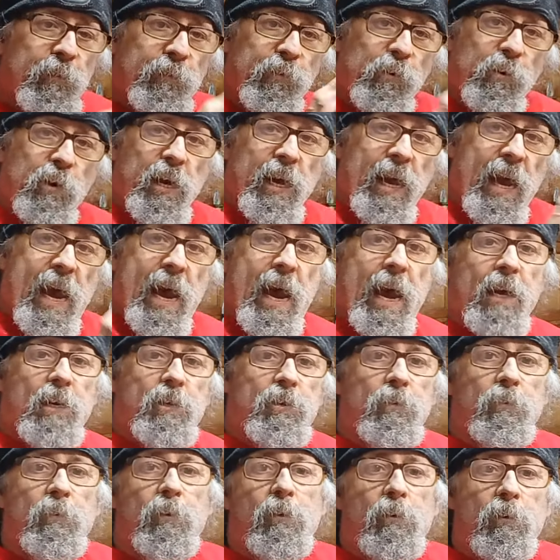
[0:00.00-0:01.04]
for an
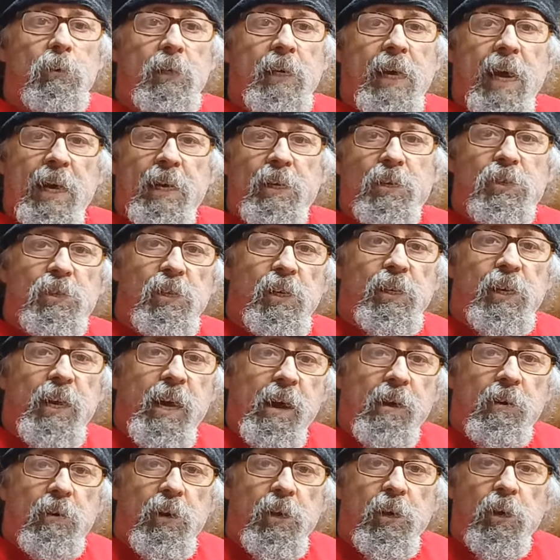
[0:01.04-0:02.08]
actual case
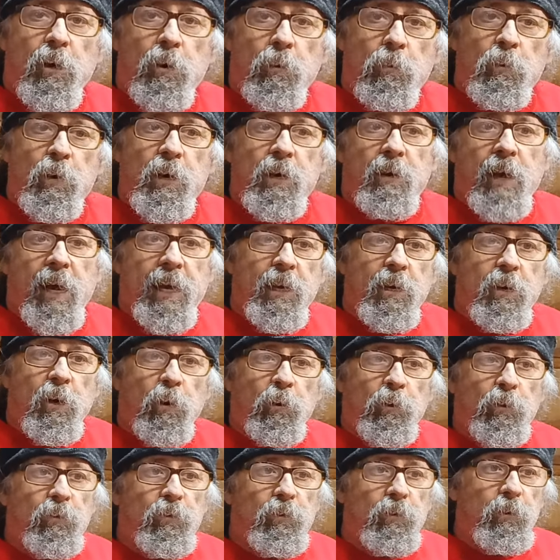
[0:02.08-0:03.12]
scenario where I
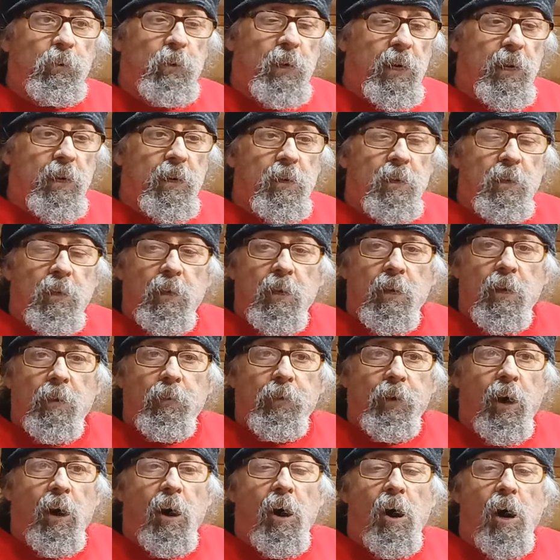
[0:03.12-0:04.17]
go through a
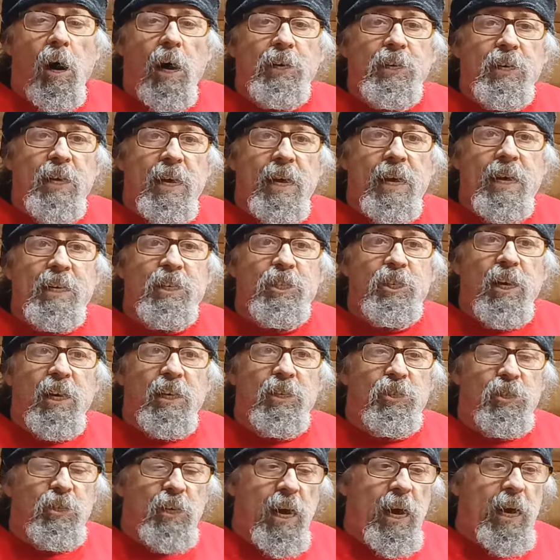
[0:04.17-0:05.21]
Honda
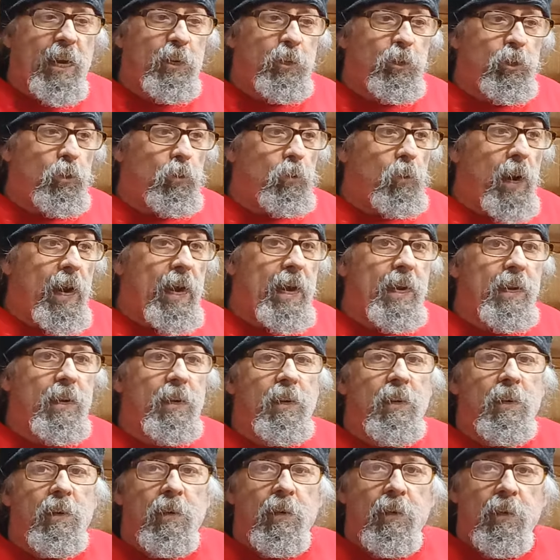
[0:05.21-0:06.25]
HS928
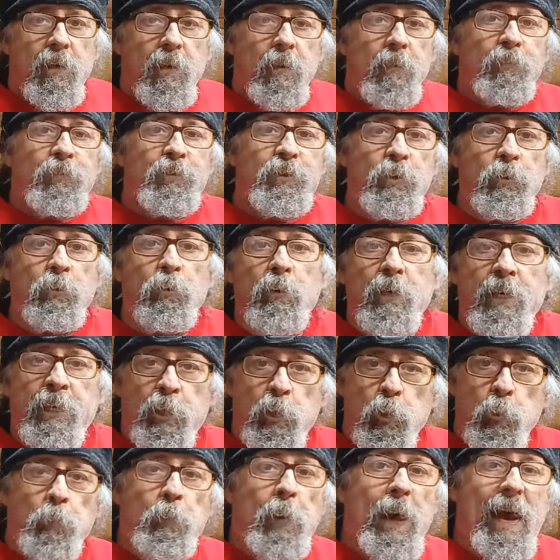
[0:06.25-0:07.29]
to
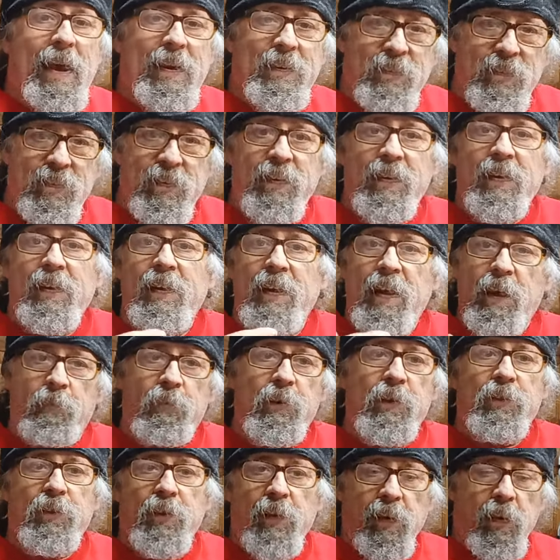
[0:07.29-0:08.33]
inspect it and
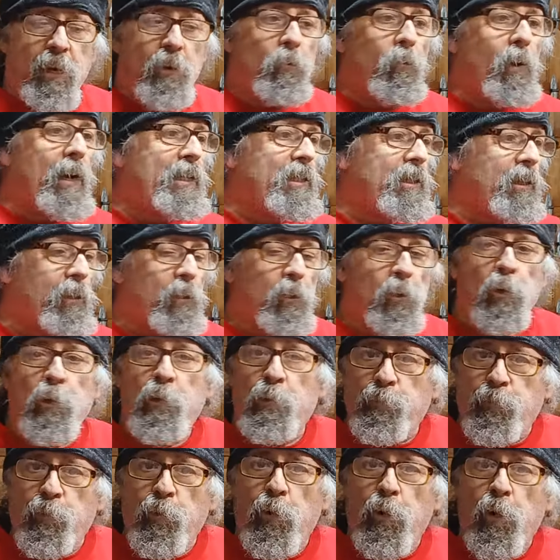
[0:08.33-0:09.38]
everything, and what to look
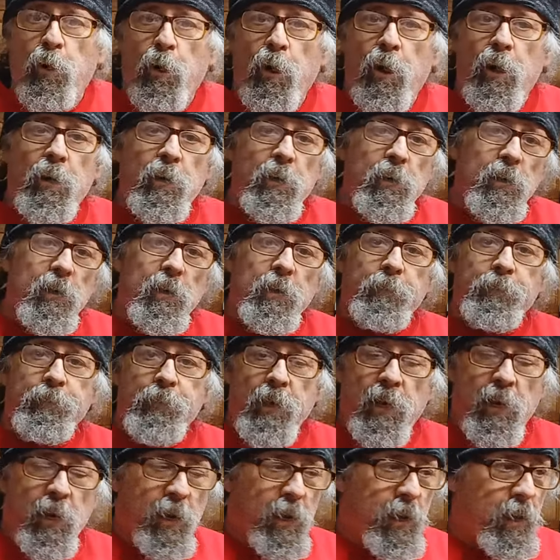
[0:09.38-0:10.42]
for,
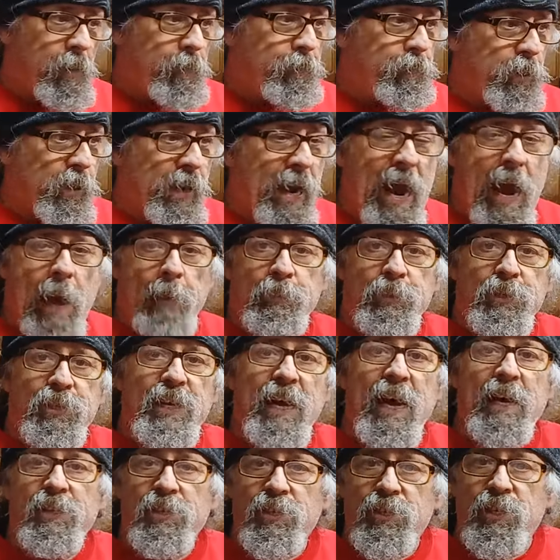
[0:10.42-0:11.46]
perhaps
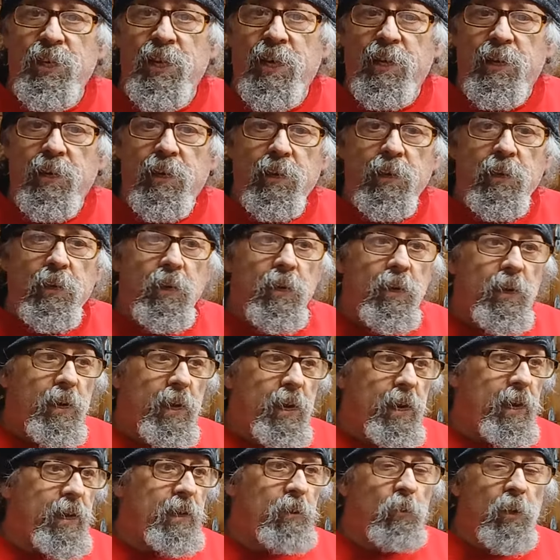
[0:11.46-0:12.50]
test it,
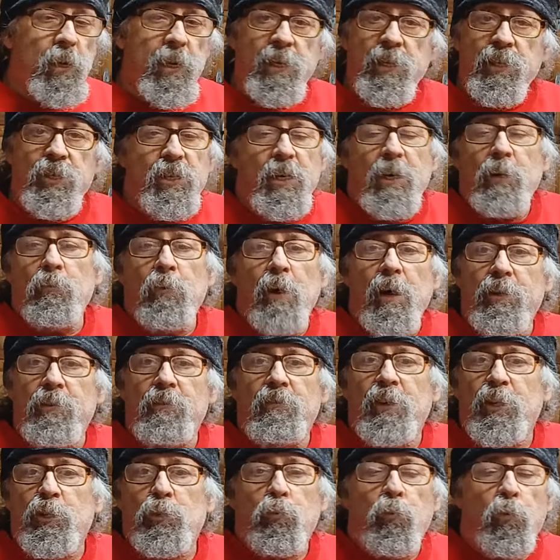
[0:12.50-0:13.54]
and see whether
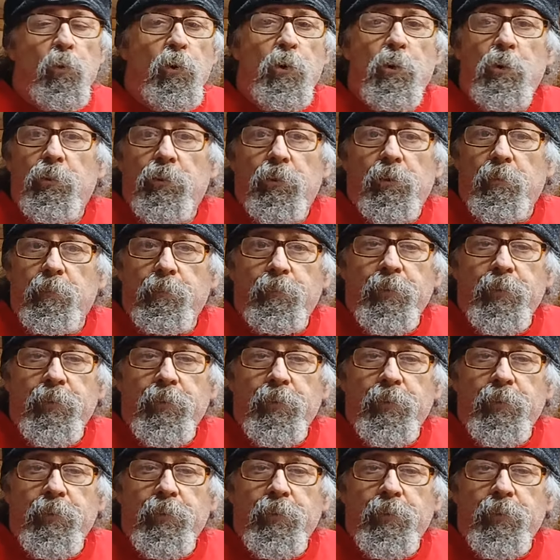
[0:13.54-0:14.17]
it's worth,